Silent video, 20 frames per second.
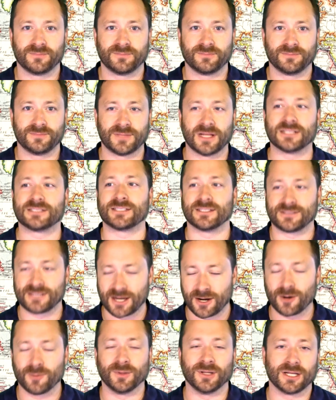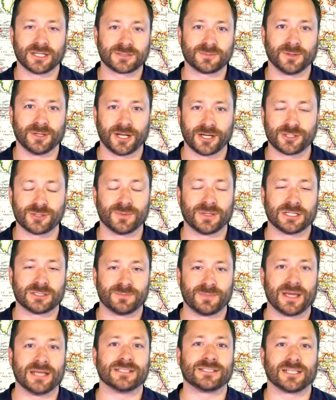That's a terrible explanation, but that's
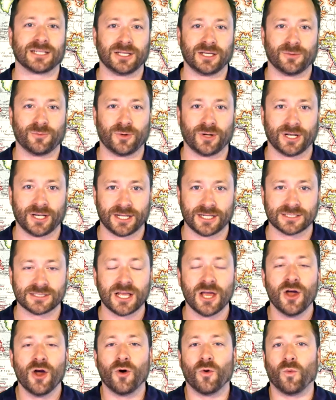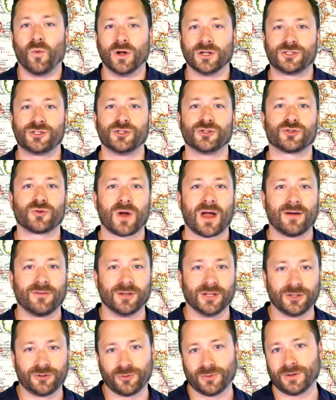basically what it is. Once you travel
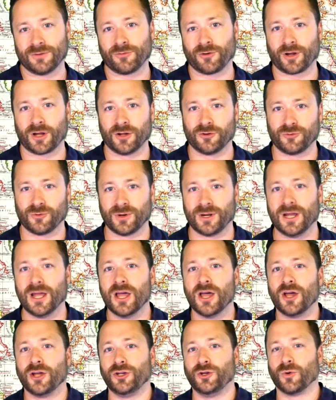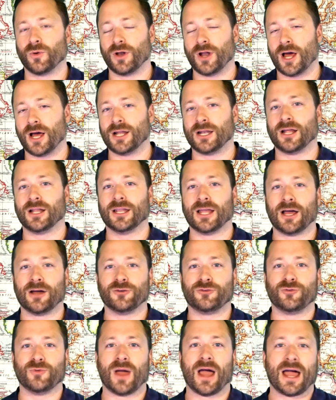into a different country, you're not allowed
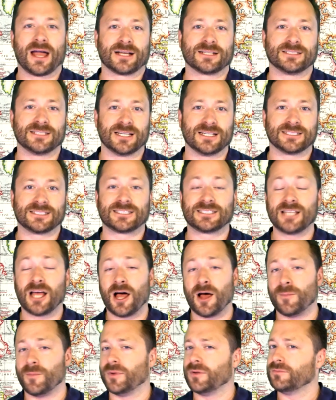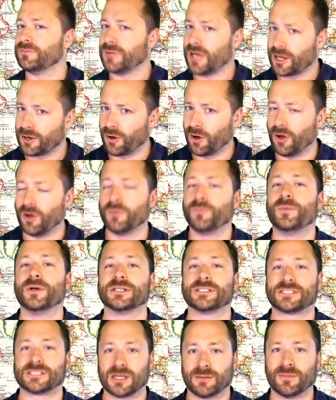to access some, not all, but
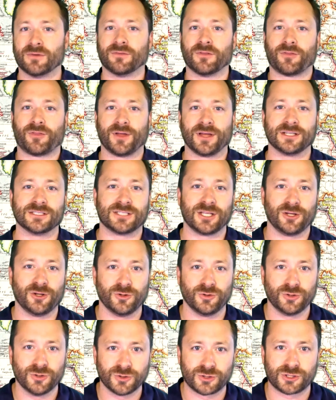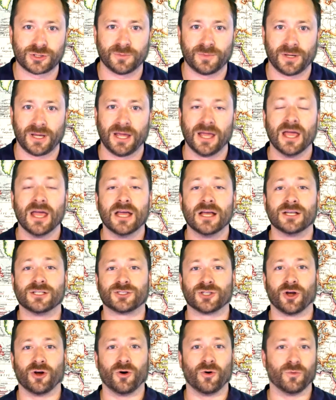some of the things that you used to be.
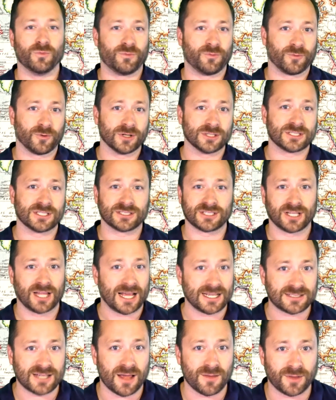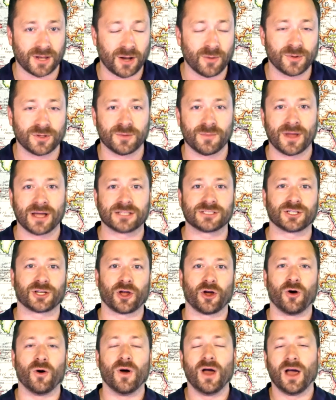So, for instance, the last time that I went to
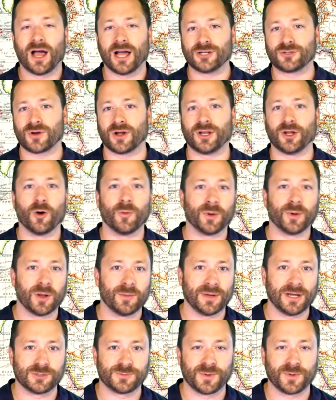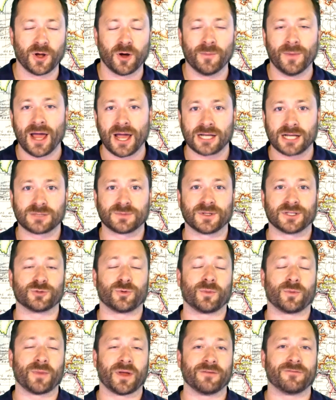Mexico, I tried to open up HBO Max because one
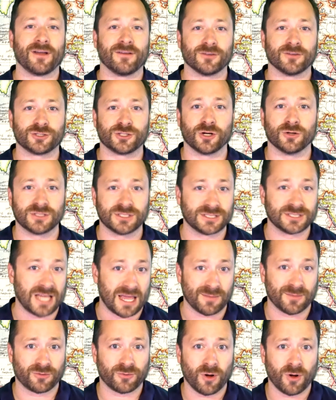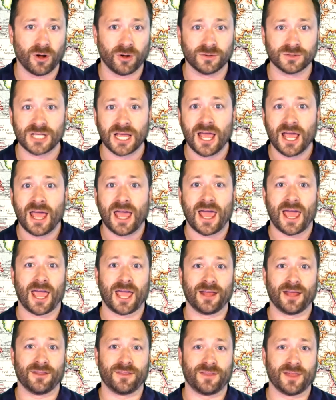of my favorite shows is Game of Thrones,
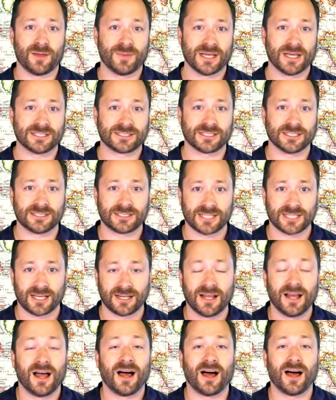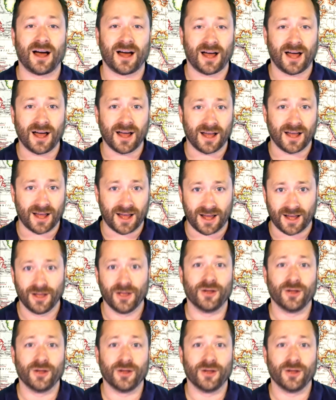and they basically said, ha ha ha ha,